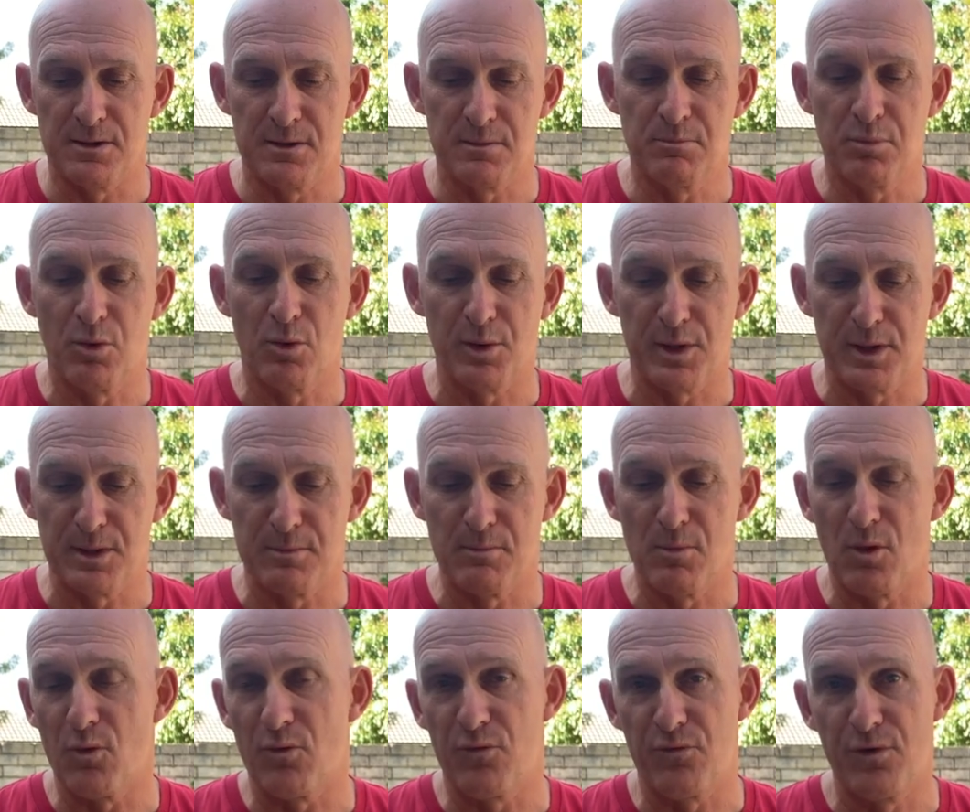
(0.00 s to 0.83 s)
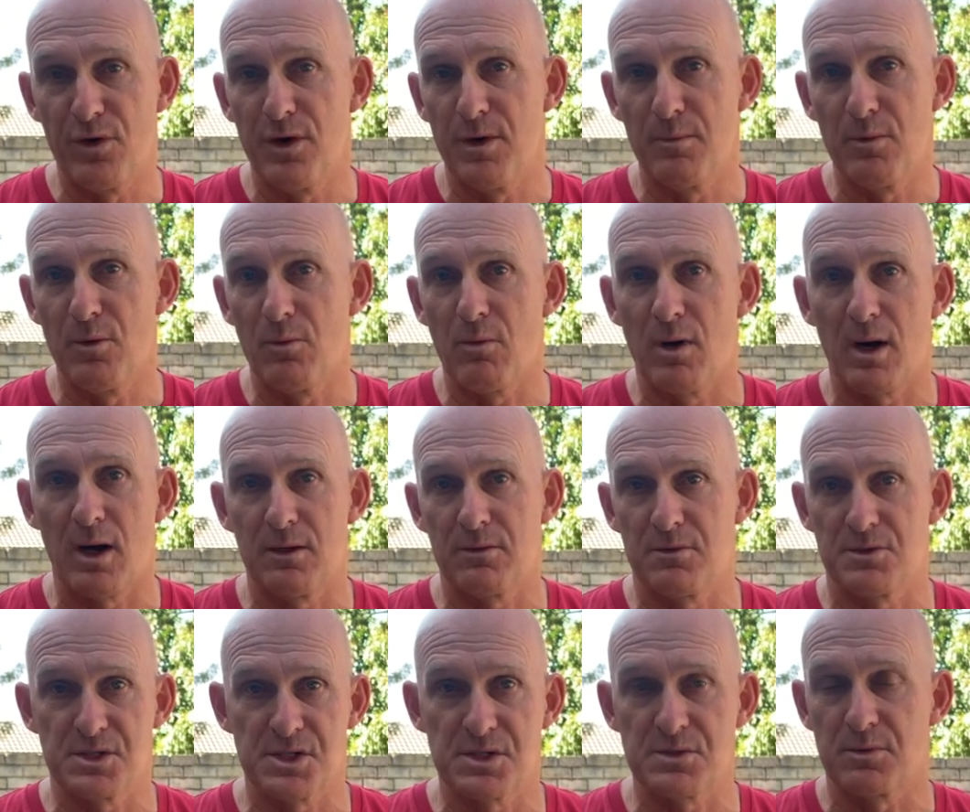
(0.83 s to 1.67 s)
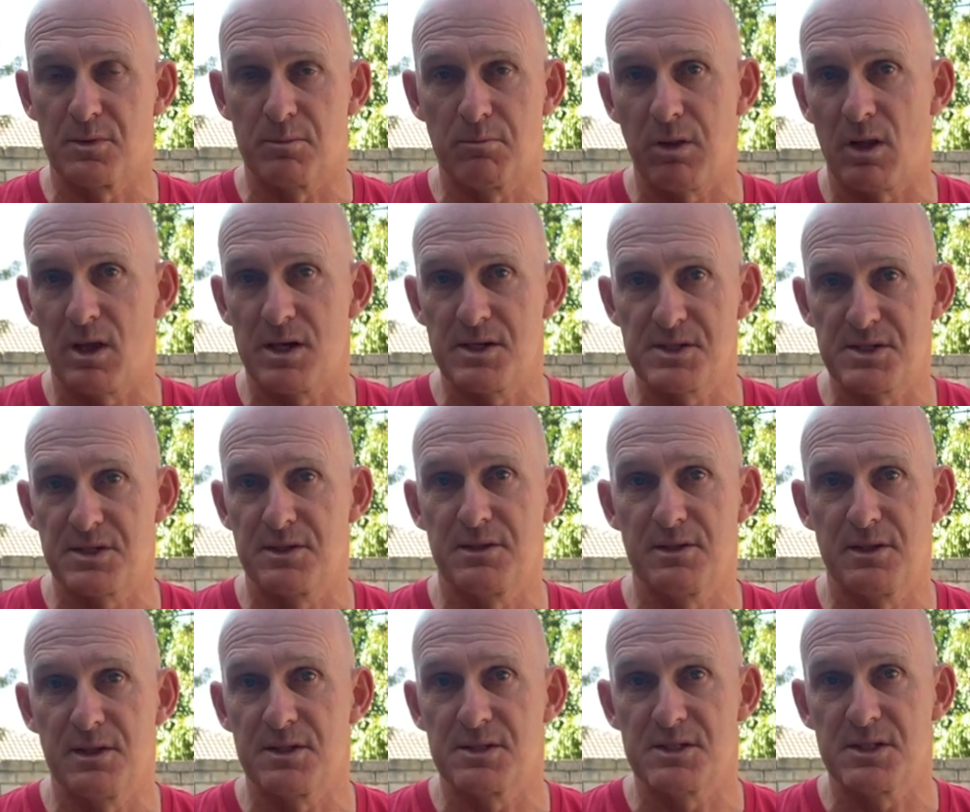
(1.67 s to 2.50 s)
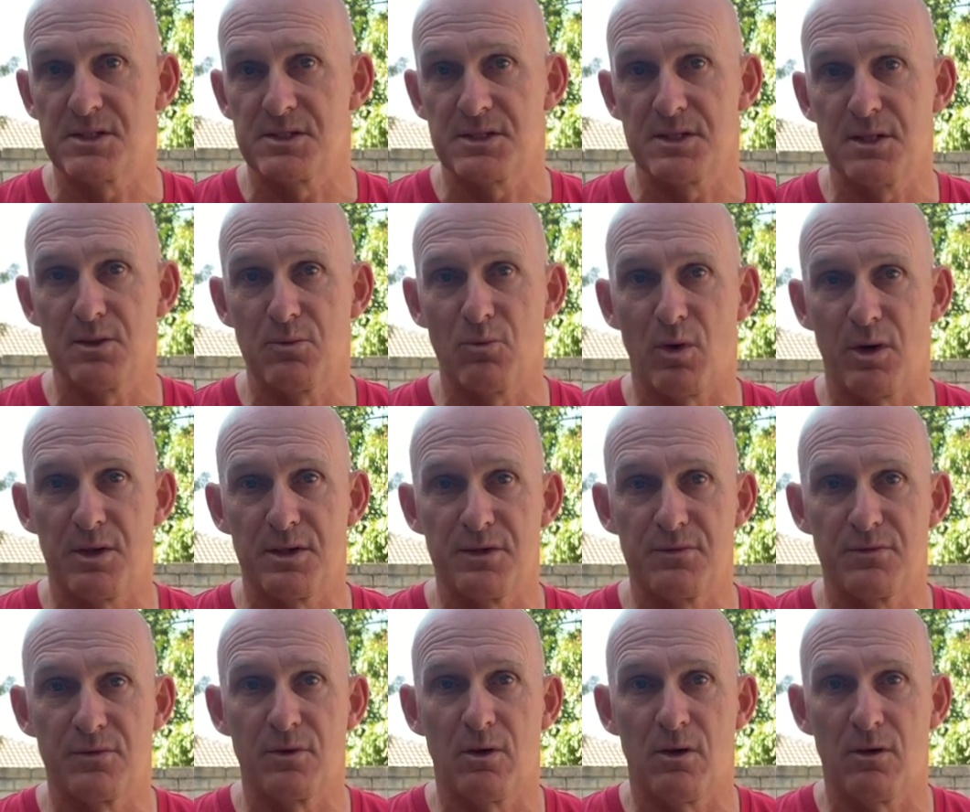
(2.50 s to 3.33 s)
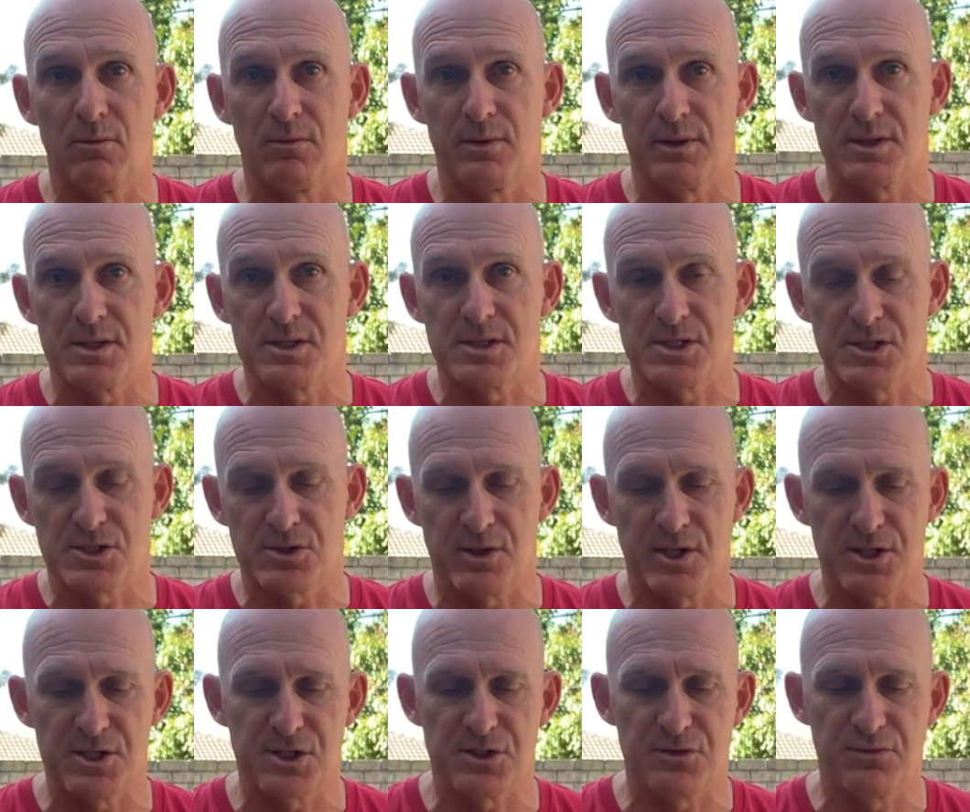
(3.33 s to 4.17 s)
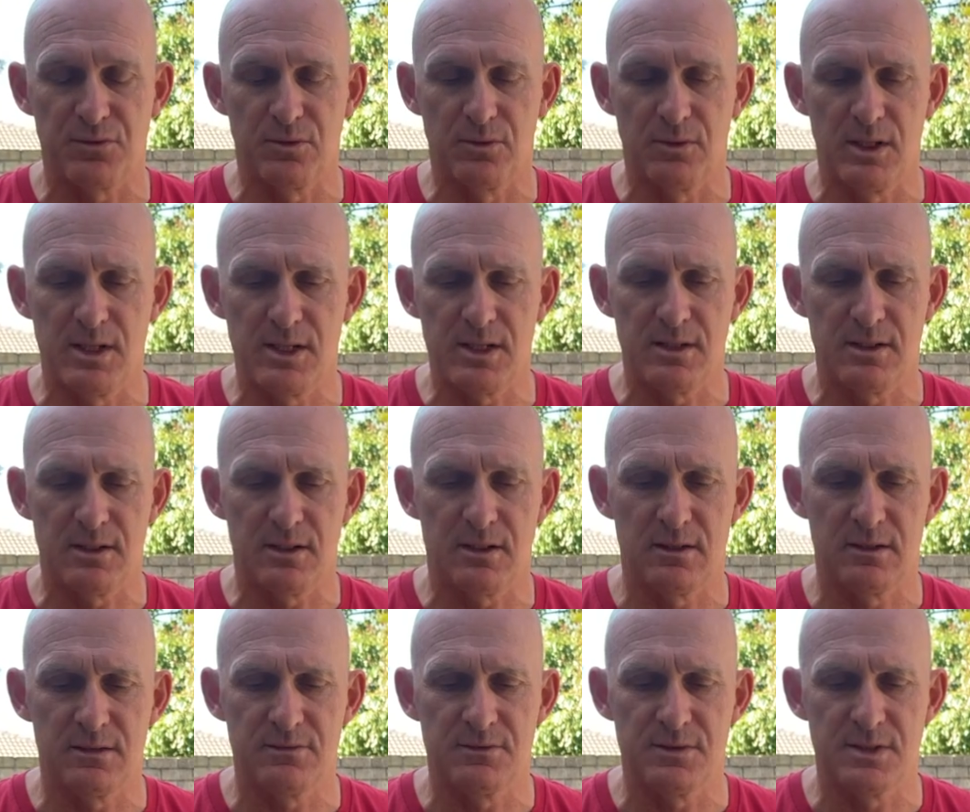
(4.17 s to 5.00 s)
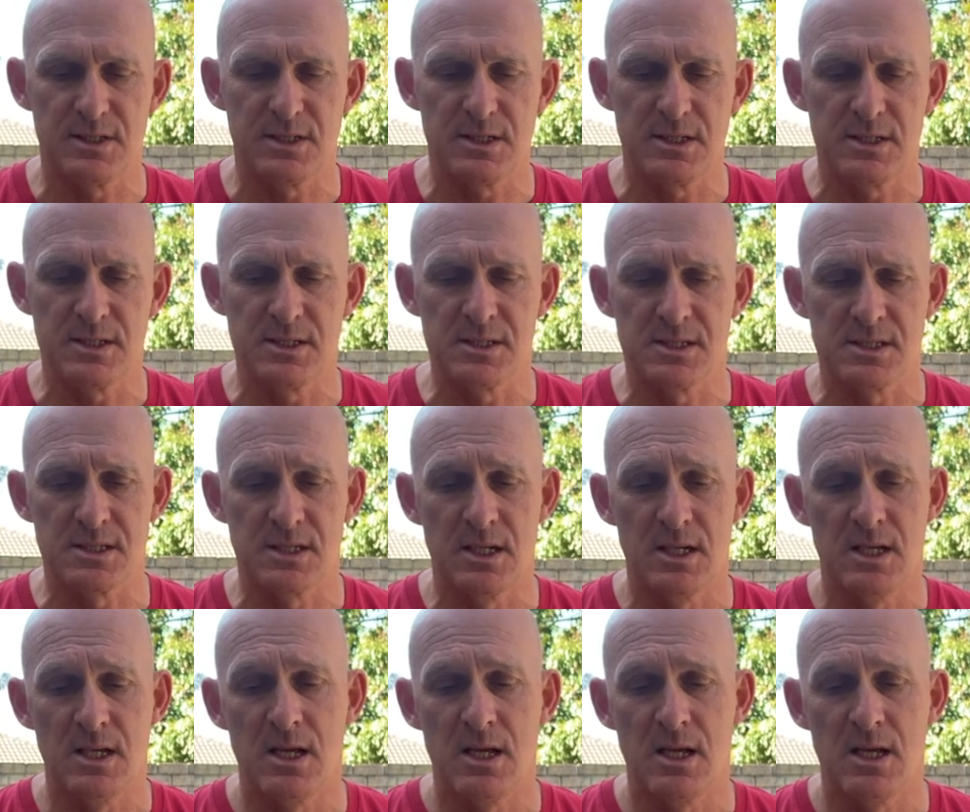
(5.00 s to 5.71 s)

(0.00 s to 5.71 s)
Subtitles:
put in a more firmer one or just replacing the existing one you've got when it's stretched fully over the years,